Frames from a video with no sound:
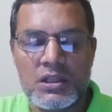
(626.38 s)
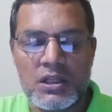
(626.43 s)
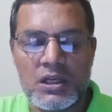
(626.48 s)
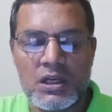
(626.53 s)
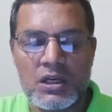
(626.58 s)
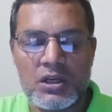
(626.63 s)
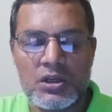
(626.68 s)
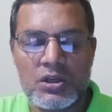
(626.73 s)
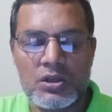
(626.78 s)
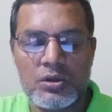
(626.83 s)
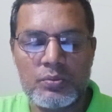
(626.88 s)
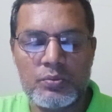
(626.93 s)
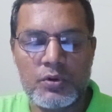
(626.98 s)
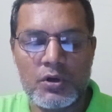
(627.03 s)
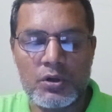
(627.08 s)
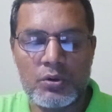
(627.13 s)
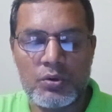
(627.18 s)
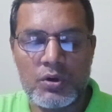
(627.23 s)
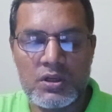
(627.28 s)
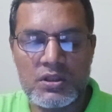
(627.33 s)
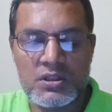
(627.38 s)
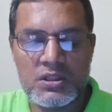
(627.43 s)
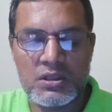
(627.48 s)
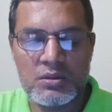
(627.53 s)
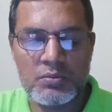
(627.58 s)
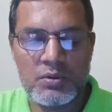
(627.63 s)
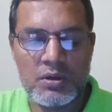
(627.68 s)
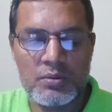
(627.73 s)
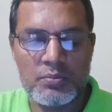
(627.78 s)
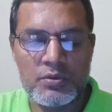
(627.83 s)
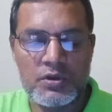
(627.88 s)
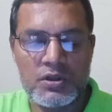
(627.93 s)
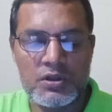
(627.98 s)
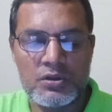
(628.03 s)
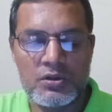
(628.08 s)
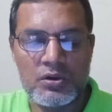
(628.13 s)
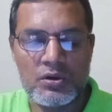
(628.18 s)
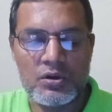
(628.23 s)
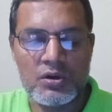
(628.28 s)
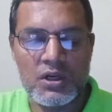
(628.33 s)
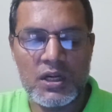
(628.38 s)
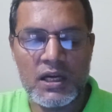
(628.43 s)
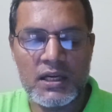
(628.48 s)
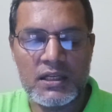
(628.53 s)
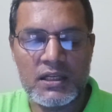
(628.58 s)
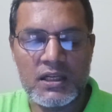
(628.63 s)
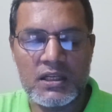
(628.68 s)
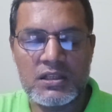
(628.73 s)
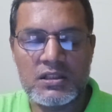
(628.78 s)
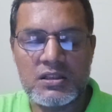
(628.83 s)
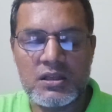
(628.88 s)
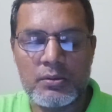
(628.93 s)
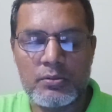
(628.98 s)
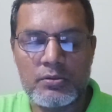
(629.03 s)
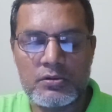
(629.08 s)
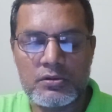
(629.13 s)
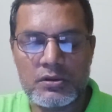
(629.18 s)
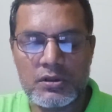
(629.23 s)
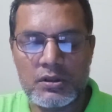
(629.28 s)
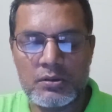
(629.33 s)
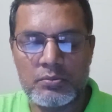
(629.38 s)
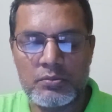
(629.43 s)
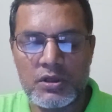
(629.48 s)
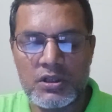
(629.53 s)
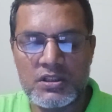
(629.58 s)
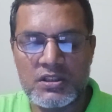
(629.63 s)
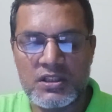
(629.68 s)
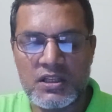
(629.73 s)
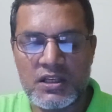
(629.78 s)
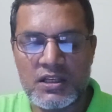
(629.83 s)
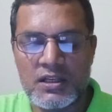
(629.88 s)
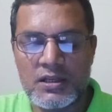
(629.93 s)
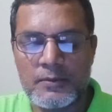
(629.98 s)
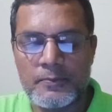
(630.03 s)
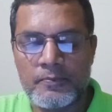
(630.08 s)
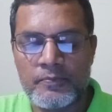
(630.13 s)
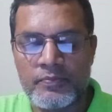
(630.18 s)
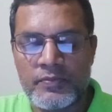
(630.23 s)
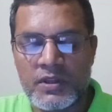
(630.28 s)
Thank you for watching my video. Like and subscribe my channel.